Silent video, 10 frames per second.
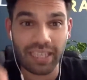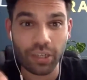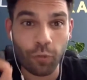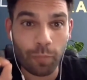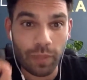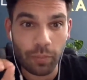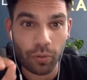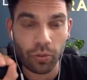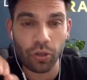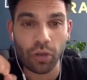of people
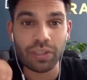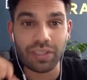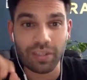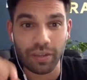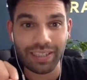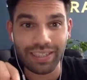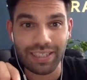who go on a diet